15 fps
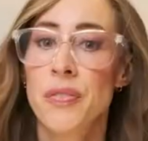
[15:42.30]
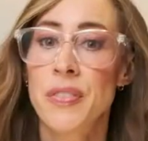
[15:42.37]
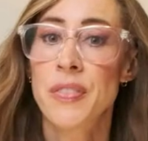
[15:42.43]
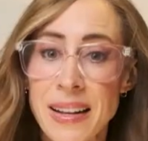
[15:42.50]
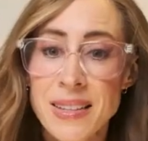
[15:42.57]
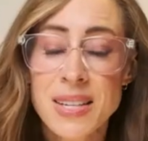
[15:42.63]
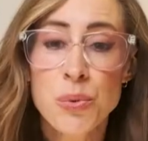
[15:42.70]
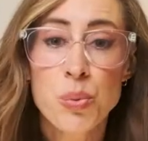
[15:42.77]

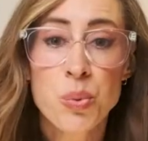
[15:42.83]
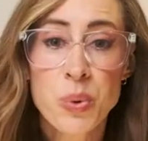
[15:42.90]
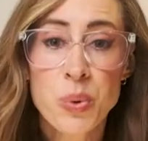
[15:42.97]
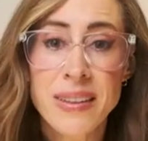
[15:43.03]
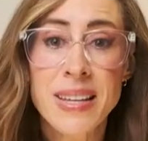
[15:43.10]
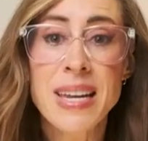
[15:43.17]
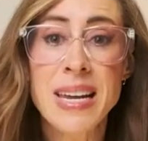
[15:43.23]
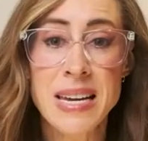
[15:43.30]
that's a
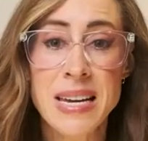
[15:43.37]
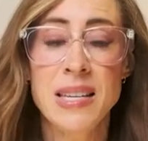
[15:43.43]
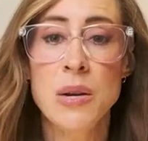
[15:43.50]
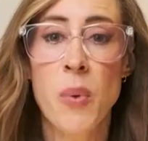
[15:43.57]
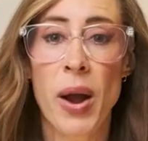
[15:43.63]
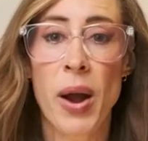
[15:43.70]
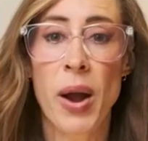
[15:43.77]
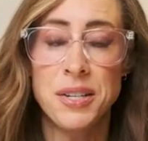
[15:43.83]
really
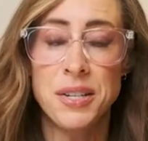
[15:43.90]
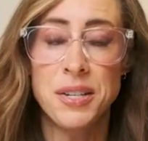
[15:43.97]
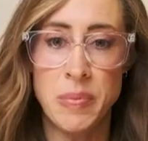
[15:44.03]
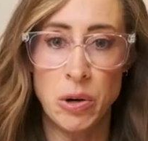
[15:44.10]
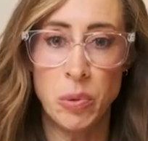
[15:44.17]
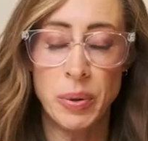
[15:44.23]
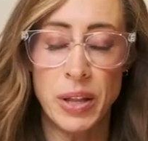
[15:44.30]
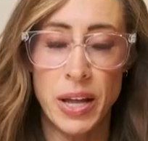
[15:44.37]
easy way to
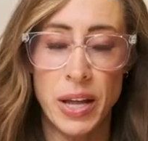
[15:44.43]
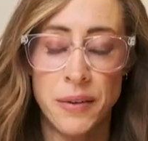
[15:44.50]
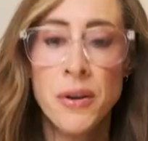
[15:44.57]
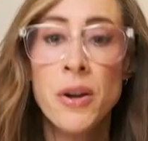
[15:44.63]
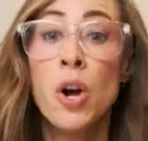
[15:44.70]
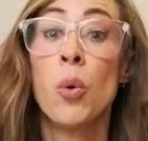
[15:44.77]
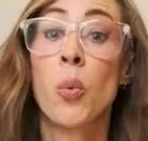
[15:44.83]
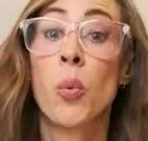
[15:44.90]
meal
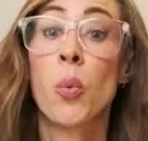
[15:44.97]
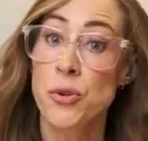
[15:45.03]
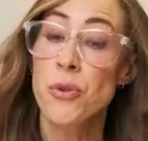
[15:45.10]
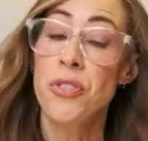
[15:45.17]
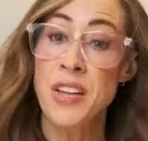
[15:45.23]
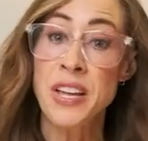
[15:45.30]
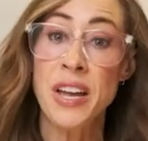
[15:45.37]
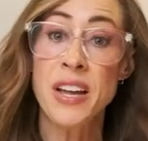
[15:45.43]
plan where
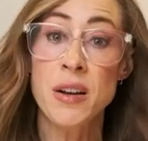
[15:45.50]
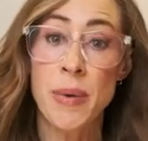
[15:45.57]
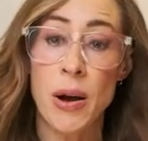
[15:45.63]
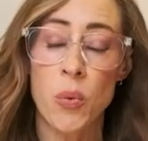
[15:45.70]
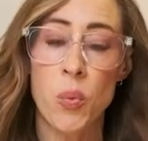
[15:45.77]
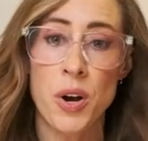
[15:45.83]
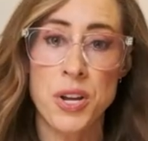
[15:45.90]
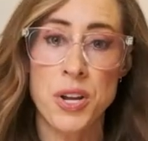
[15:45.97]
you're thinking
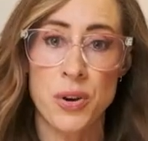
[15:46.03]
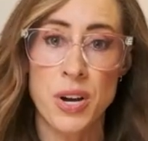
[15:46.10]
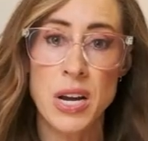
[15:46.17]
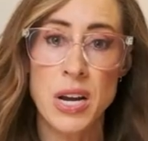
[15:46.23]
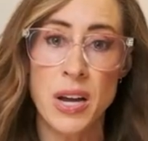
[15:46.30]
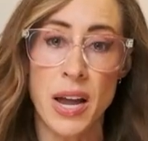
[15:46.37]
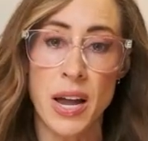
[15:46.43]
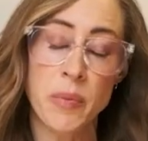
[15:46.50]
about what you're
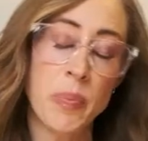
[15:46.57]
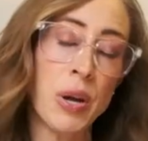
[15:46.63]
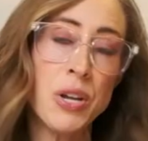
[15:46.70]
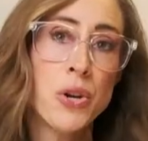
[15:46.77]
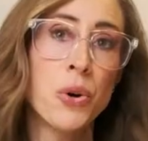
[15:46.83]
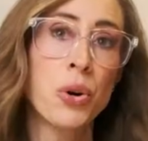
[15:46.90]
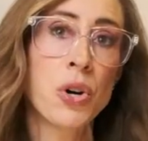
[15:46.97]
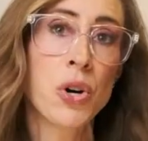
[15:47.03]
eating, but
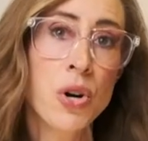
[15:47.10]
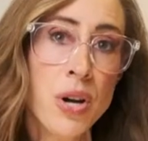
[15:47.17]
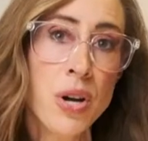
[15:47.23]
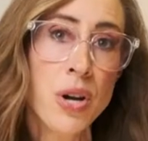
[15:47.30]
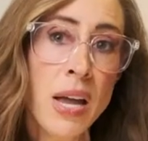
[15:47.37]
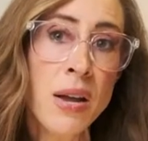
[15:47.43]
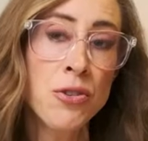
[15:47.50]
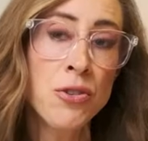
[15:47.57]
you're
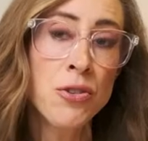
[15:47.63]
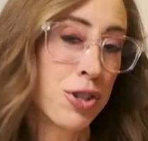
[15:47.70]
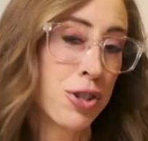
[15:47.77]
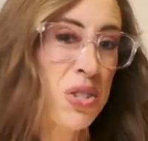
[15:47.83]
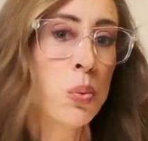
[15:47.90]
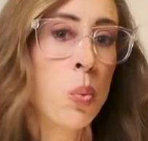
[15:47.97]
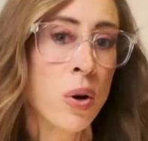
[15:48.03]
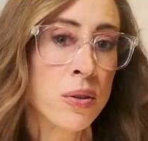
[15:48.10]
cooking
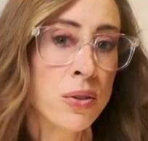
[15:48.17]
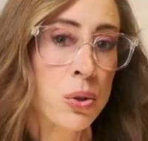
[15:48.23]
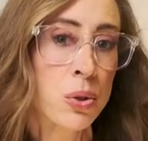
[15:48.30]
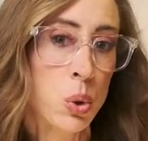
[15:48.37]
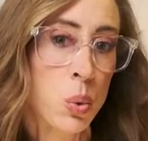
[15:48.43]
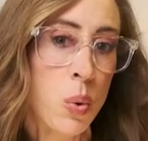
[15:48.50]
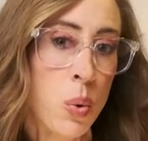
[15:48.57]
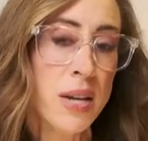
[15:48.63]
just once or
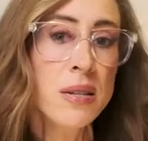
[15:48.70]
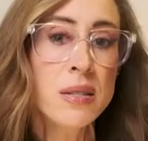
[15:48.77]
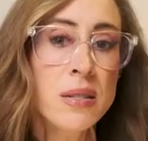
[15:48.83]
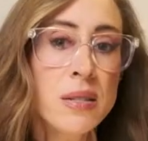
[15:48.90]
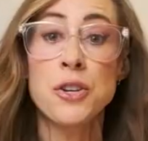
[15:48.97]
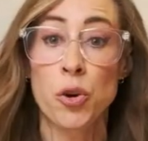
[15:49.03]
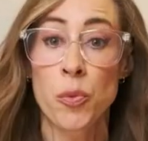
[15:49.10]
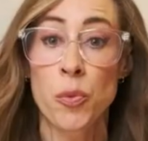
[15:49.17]
twice
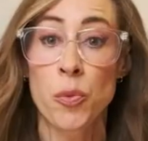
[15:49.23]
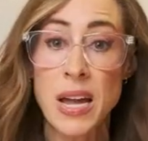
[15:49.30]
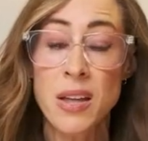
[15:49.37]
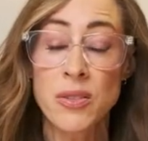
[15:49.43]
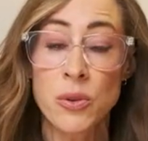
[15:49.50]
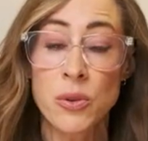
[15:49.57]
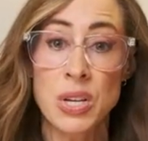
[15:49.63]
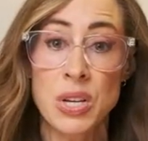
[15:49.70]
and you're
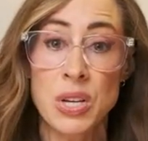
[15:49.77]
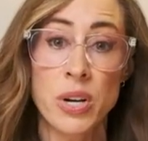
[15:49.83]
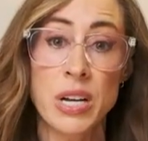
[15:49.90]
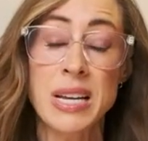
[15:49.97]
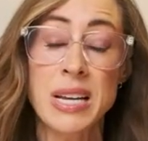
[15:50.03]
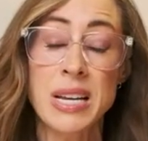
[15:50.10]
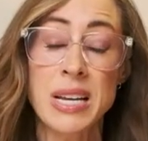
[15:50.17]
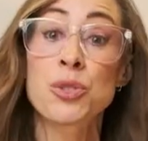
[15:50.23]
making those
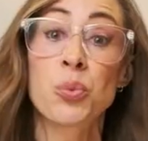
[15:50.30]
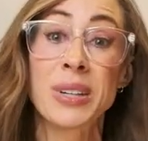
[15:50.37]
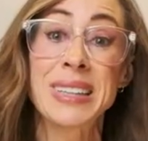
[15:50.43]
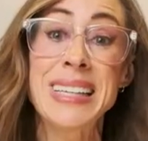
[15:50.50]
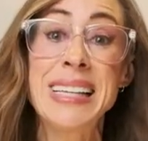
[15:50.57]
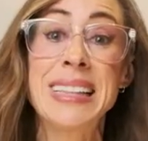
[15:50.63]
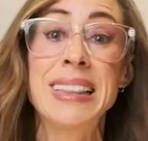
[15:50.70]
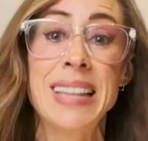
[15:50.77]
ingredients
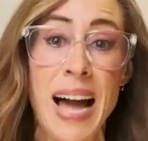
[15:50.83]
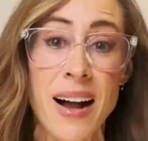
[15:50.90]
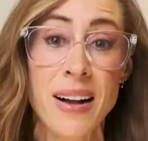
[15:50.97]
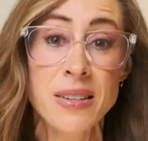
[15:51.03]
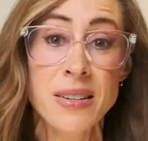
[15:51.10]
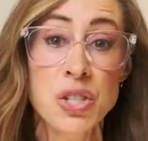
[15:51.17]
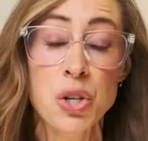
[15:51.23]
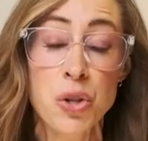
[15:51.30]
really
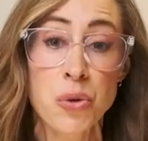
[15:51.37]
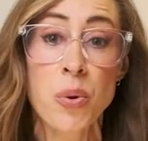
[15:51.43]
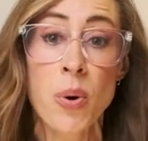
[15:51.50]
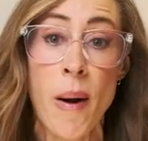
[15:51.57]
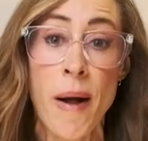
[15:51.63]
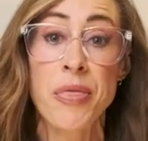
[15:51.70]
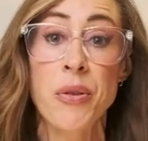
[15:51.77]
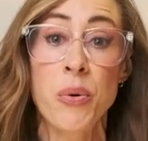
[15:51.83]
last
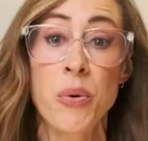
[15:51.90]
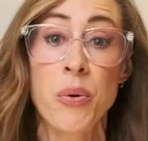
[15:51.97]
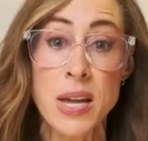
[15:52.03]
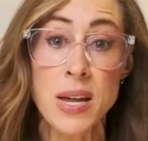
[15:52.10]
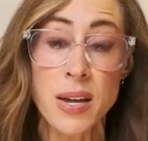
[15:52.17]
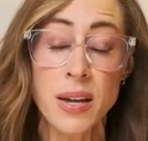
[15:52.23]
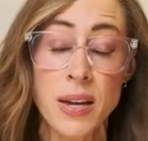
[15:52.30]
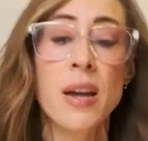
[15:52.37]
throughout the
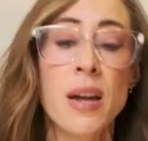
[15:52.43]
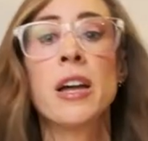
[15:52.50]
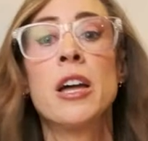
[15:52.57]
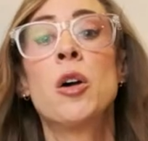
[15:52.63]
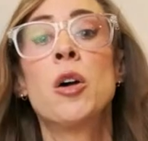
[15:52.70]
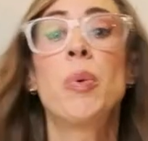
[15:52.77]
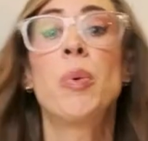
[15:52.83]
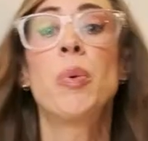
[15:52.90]
week,
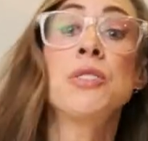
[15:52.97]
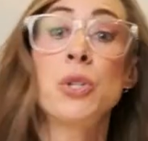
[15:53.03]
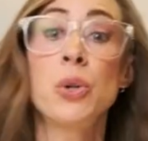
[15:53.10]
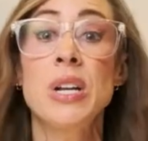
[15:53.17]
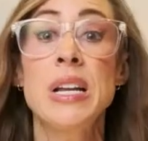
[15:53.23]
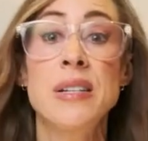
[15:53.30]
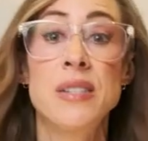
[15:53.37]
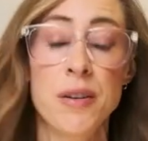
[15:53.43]
but
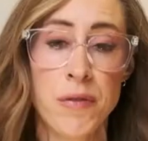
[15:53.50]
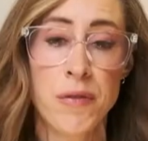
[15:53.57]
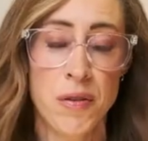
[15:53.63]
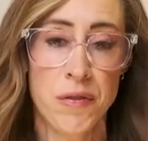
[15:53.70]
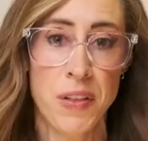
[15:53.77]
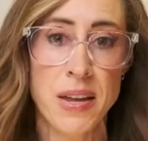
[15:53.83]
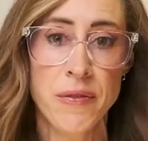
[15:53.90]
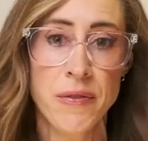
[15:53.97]
inserting
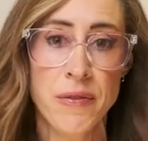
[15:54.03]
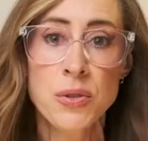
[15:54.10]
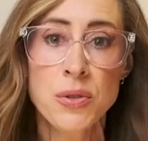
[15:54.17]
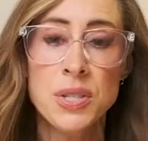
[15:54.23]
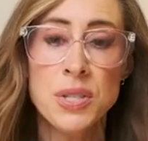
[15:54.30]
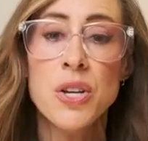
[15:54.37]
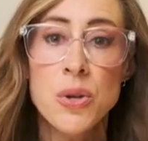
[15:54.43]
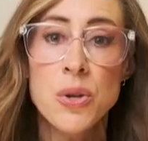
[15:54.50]
different
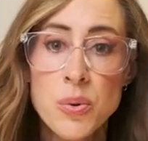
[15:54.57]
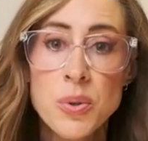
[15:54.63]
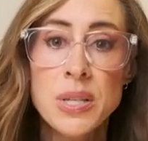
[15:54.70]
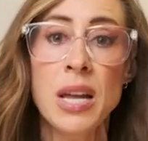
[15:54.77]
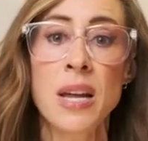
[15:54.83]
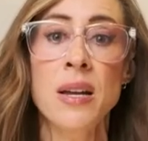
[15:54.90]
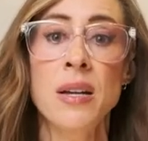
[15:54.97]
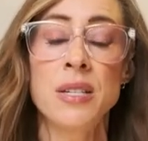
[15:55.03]
flavors
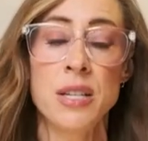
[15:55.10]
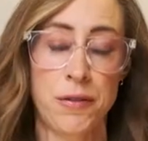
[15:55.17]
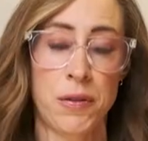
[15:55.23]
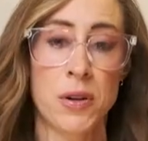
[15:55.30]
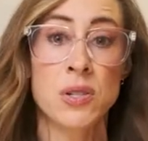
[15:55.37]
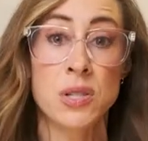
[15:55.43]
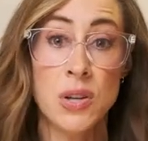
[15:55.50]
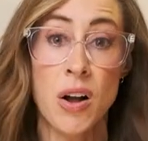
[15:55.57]
using
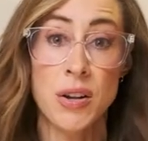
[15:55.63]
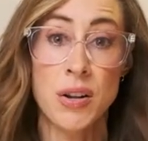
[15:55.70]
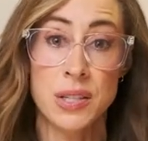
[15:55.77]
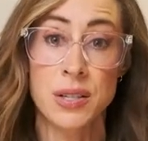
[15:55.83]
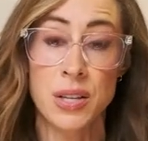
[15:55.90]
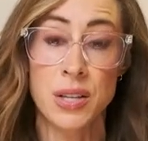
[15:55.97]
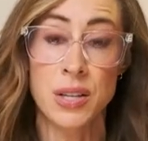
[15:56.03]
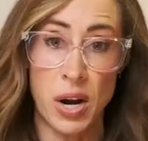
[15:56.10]
different
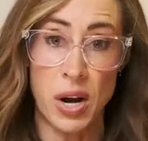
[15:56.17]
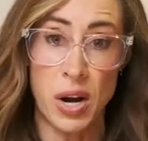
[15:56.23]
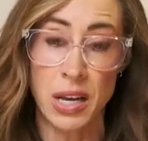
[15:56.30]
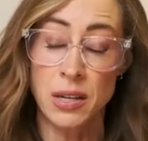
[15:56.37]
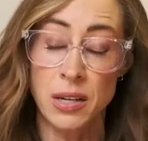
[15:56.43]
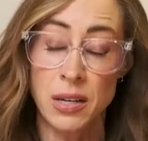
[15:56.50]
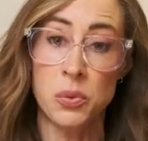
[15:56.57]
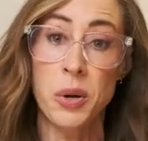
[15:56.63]
sauces and
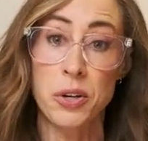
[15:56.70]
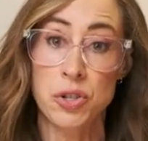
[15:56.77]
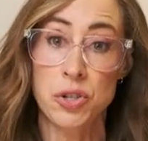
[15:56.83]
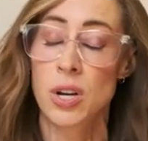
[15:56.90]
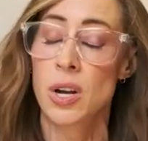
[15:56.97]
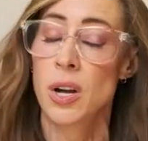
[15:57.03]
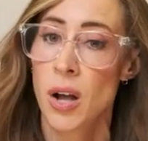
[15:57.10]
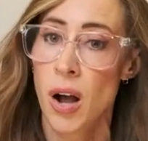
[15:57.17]
dressings,
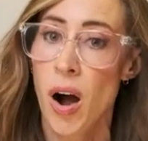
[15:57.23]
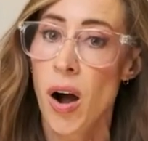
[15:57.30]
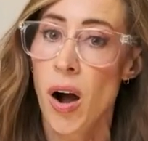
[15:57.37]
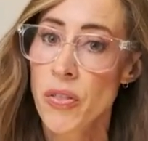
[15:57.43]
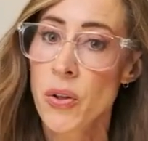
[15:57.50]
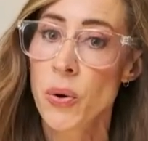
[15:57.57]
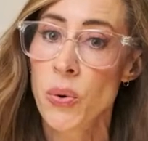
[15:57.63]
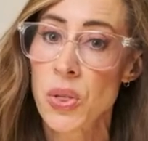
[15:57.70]
which
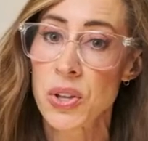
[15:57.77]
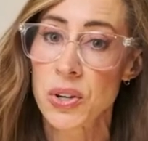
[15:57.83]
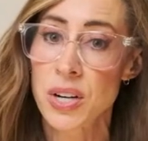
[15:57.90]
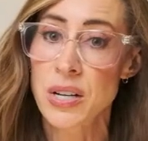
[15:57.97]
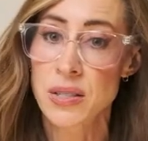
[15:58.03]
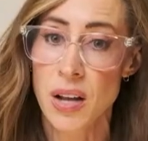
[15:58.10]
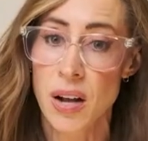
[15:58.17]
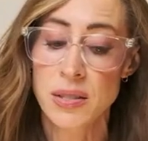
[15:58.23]
on the whole
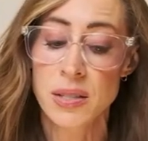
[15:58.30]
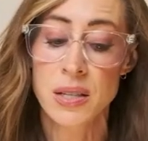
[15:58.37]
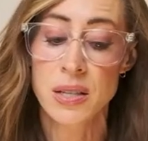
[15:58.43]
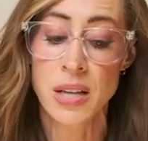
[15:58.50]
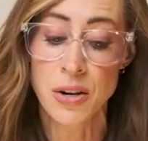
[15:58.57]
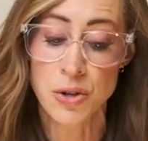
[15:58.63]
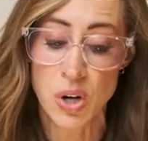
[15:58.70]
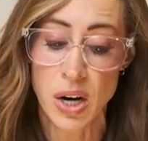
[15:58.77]
30
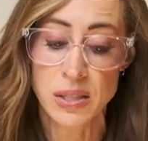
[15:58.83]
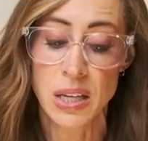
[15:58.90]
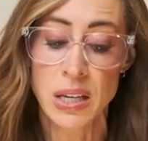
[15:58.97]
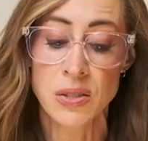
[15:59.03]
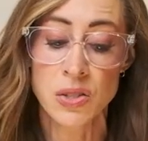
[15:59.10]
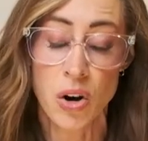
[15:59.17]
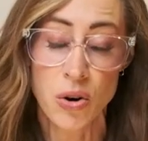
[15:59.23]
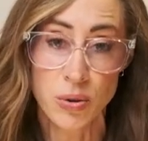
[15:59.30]
sauces and
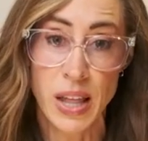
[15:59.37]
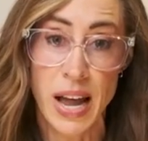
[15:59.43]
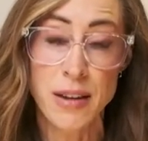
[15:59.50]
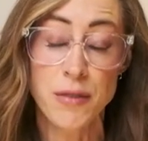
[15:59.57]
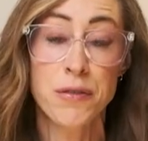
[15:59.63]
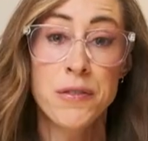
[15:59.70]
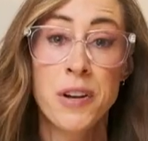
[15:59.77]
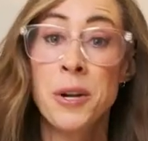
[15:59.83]
dressings are
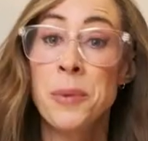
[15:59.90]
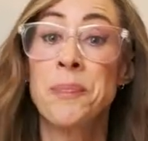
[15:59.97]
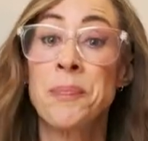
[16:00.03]
life.